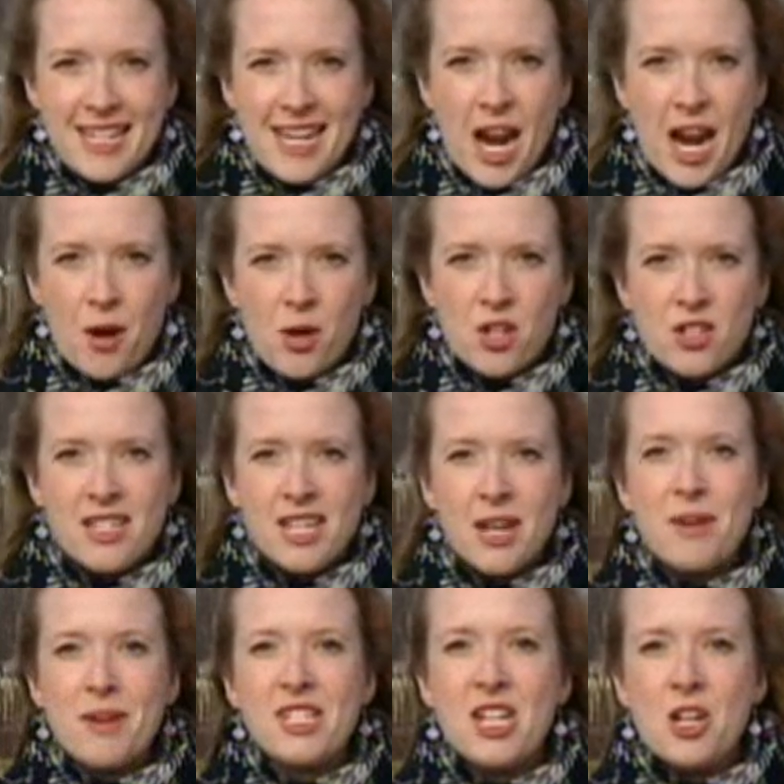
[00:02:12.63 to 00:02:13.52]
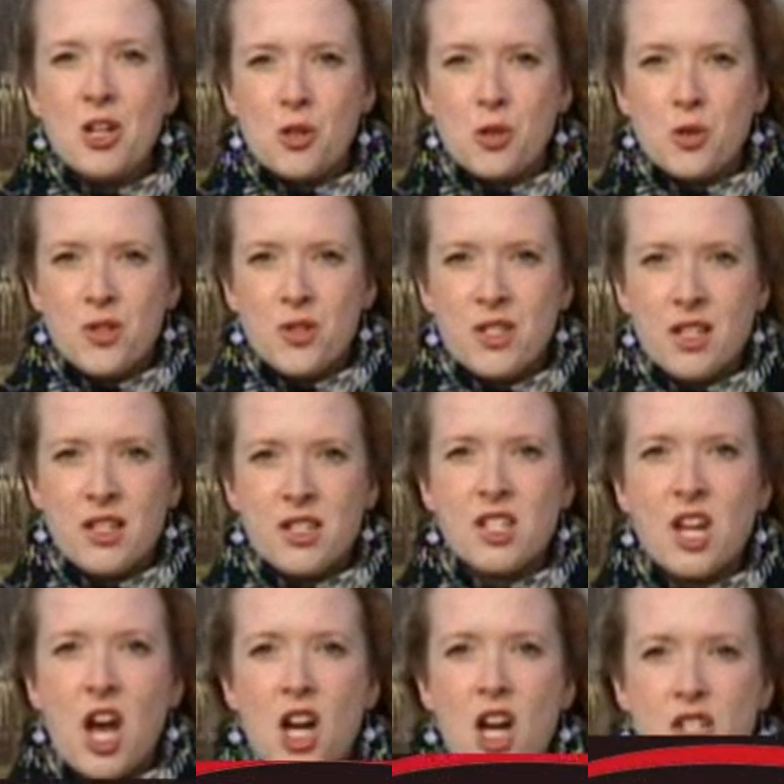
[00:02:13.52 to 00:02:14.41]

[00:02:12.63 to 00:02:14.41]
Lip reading: Lindsay Carroll, CBC News,